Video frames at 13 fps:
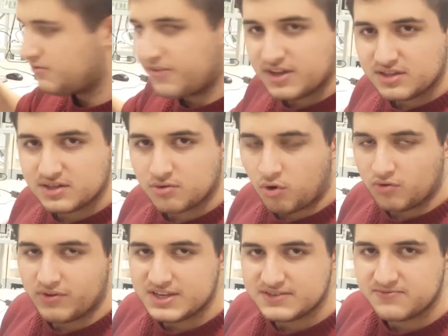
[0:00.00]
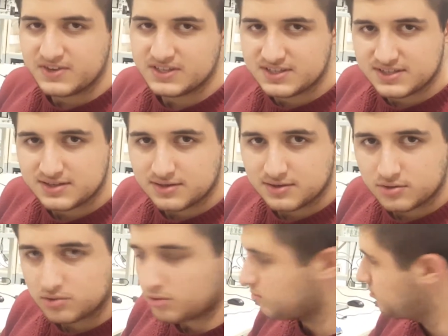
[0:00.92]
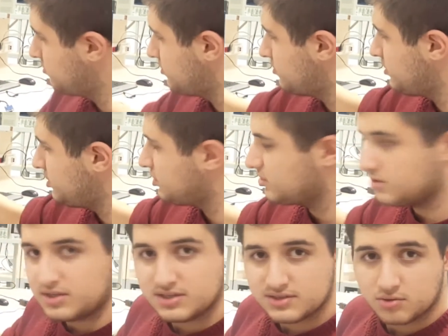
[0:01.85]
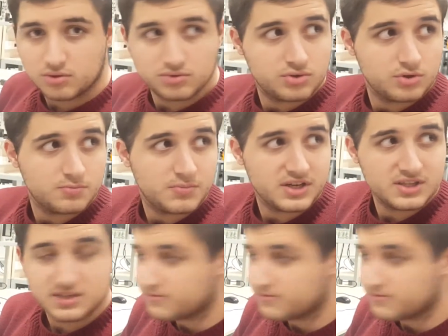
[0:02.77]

defender always wins. So the region is controlled by the